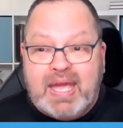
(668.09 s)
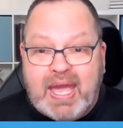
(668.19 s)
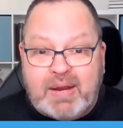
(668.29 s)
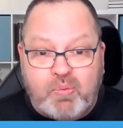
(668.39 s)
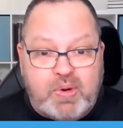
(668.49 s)

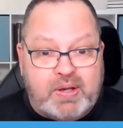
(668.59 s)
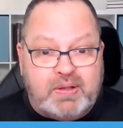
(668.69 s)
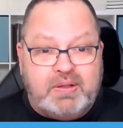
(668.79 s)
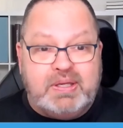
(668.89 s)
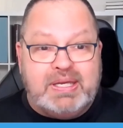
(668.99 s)
at
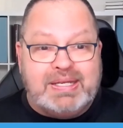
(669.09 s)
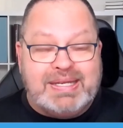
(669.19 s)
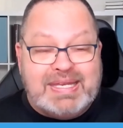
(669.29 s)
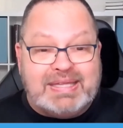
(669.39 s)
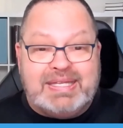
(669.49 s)
will and
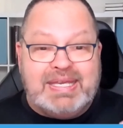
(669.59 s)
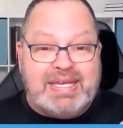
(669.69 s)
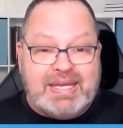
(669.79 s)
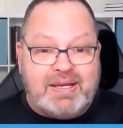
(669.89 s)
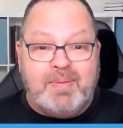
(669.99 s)
get the
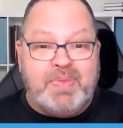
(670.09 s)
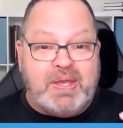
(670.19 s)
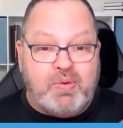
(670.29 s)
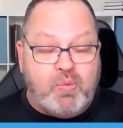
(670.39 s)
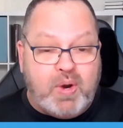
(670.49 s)
income that
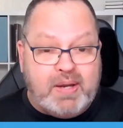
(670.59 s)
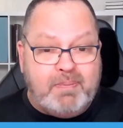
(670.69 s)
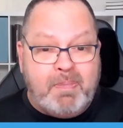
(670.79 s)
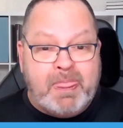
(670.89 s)
you want,